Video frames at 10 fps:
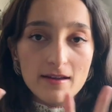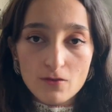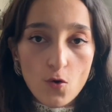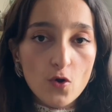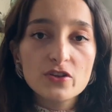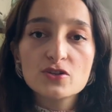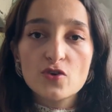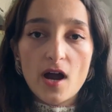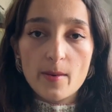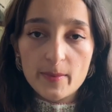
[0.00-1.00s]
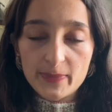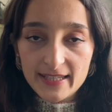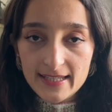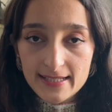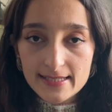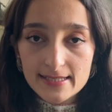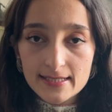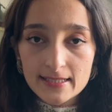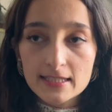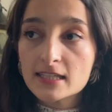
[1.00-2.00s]
All the drama, please.
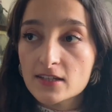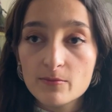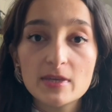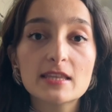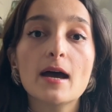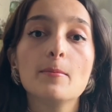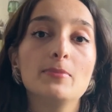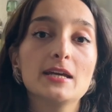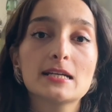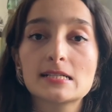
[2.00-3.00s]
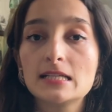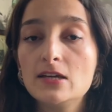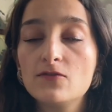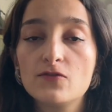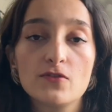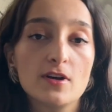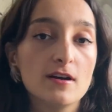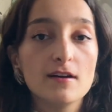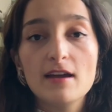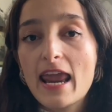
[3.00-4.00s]
Give me that big sleeve
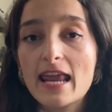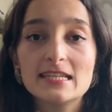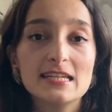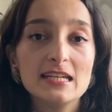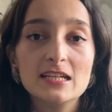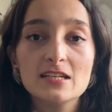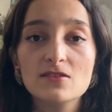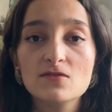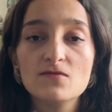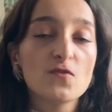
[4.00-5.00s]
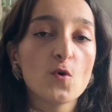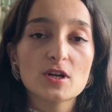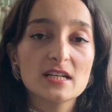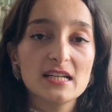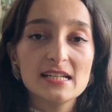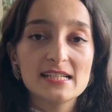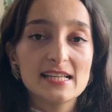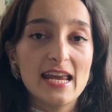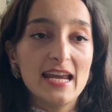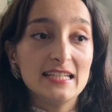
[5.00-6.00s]
1840s,
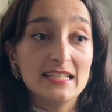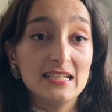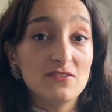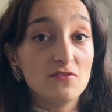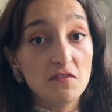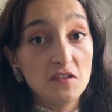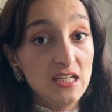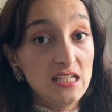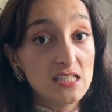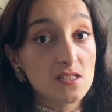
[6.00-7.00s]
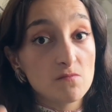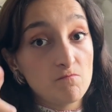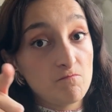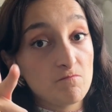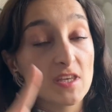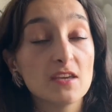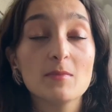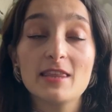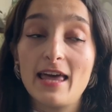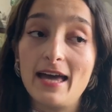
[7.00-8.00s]
1850s. Give
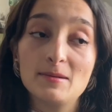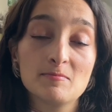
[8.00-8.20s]
me that.